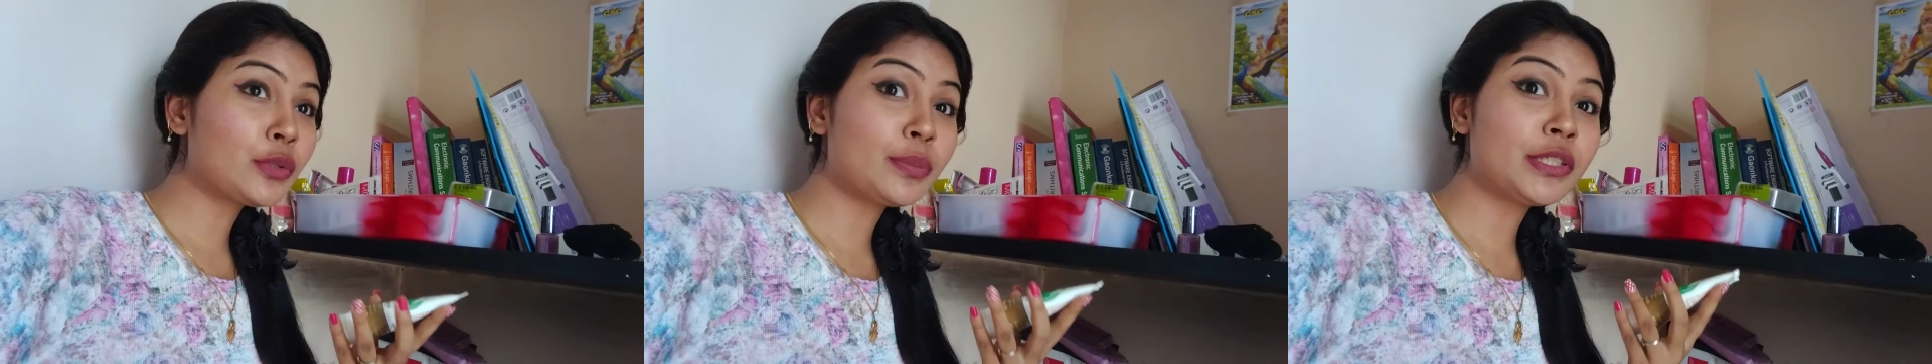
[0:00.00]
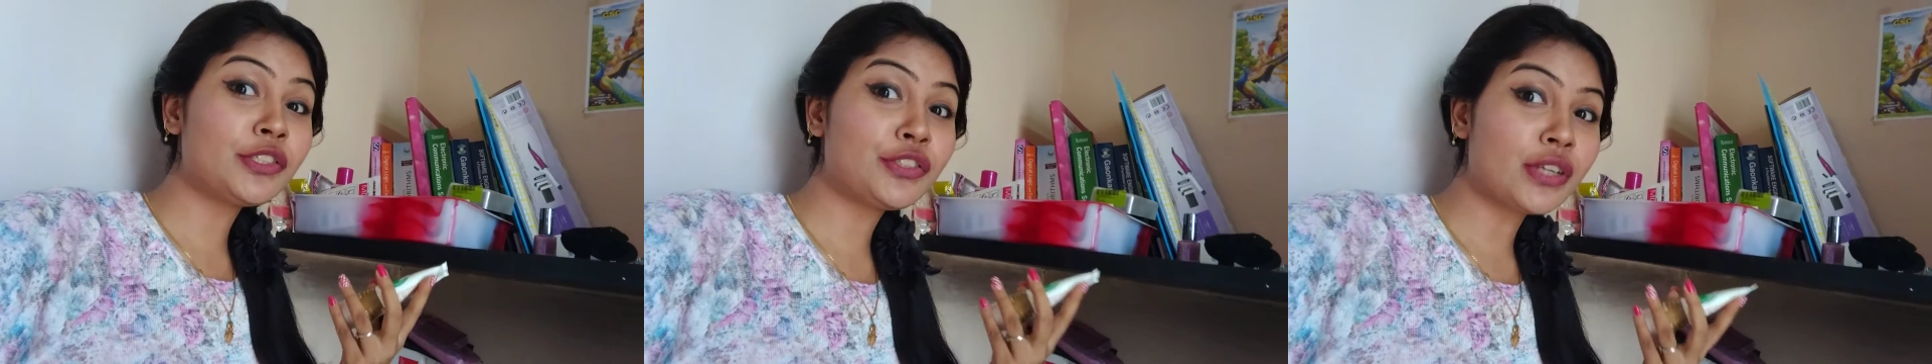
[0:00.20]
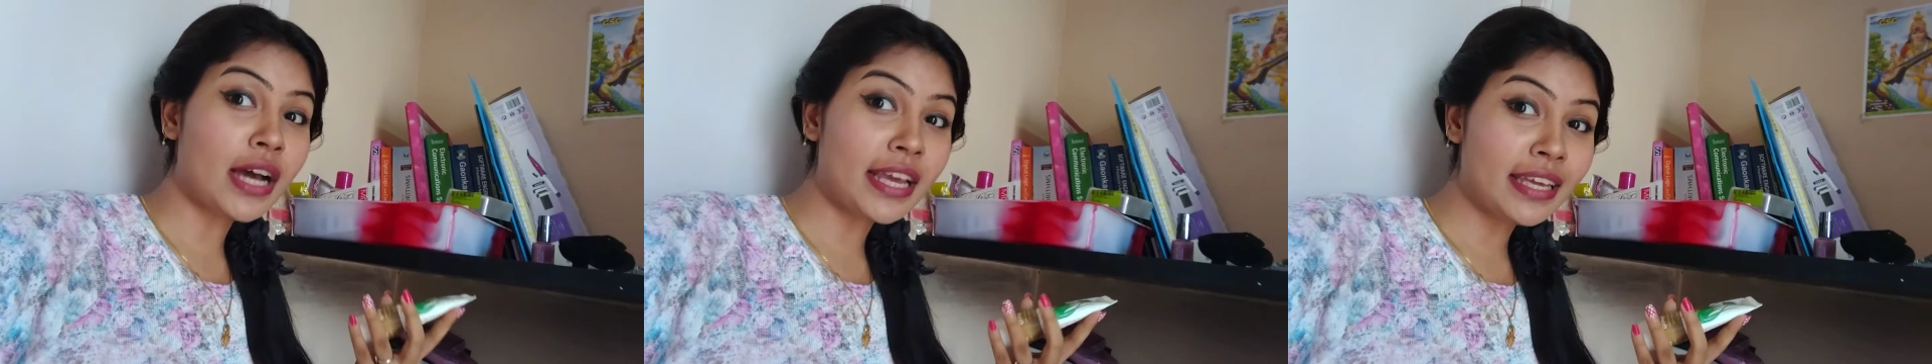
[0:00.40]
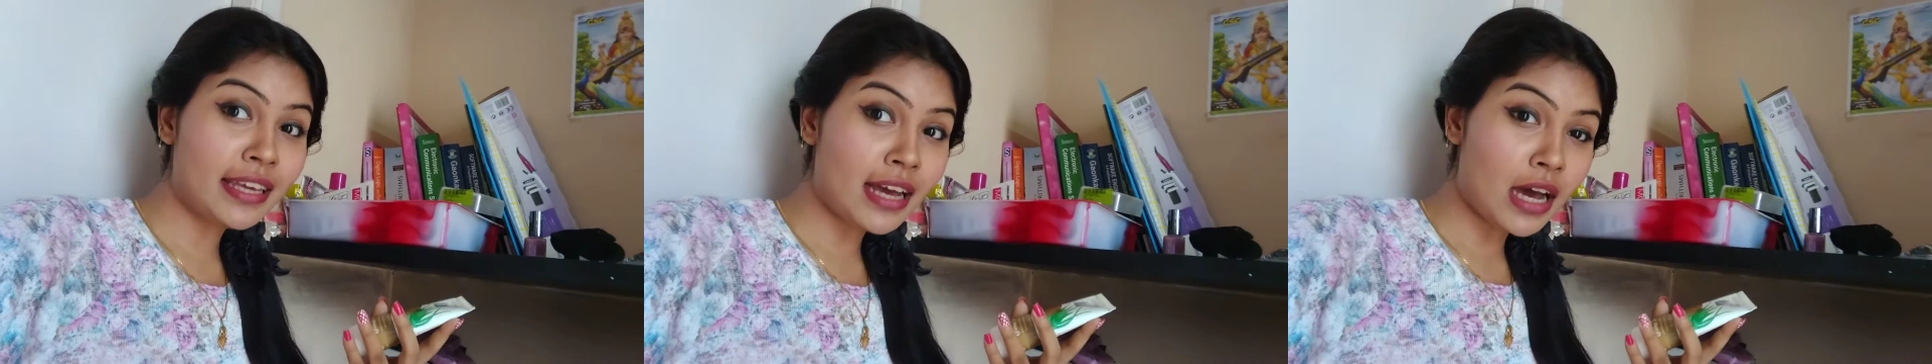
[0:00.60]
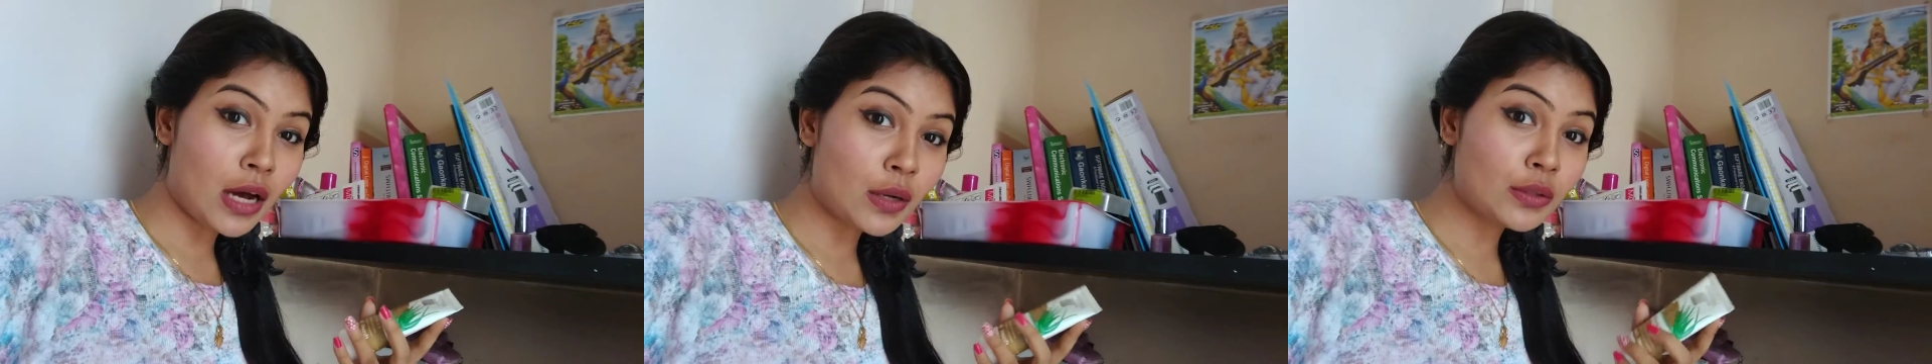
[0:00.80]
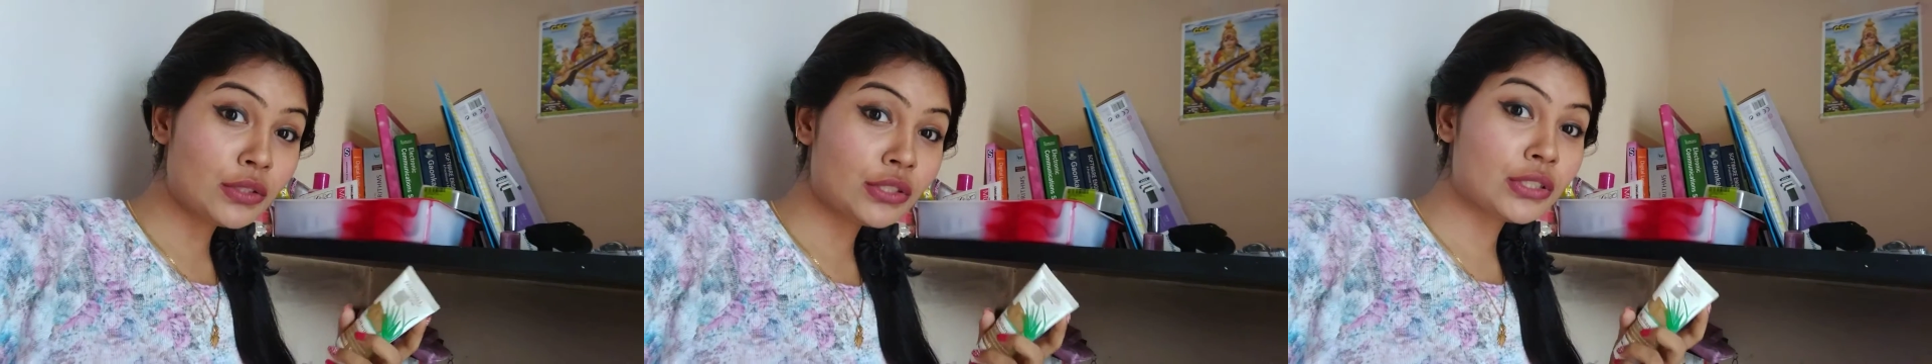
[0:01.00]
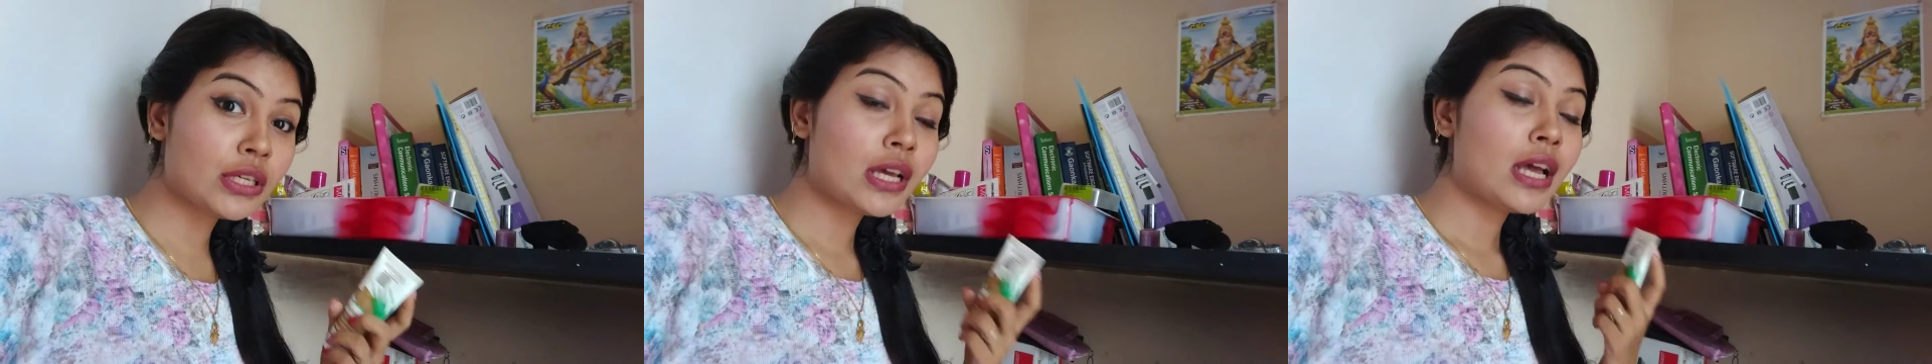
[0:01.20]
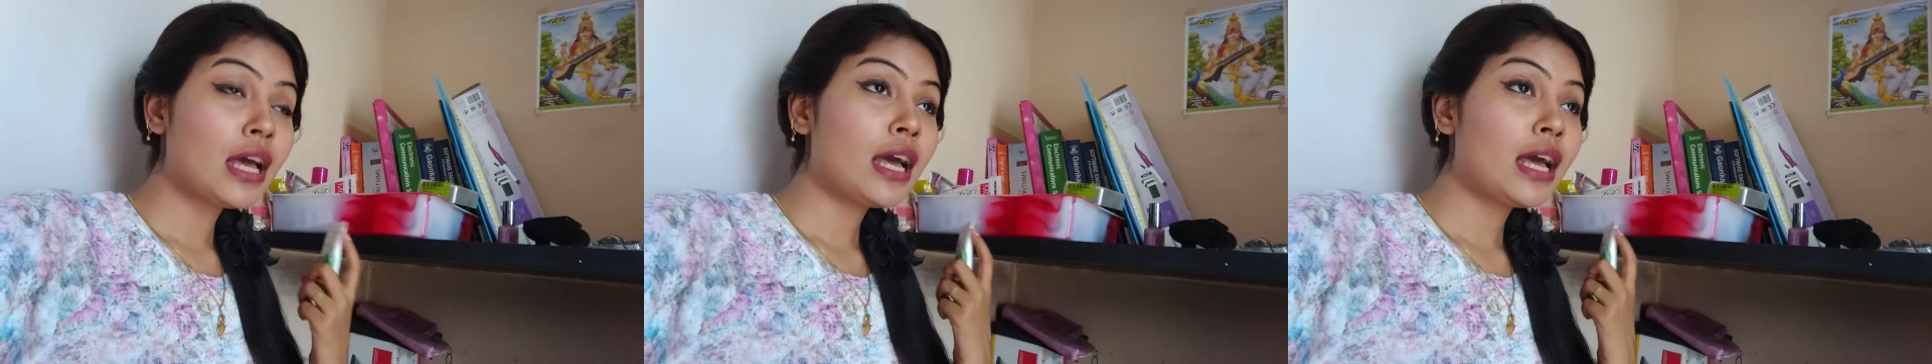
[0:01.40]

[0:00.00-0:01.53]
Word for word: to be drying out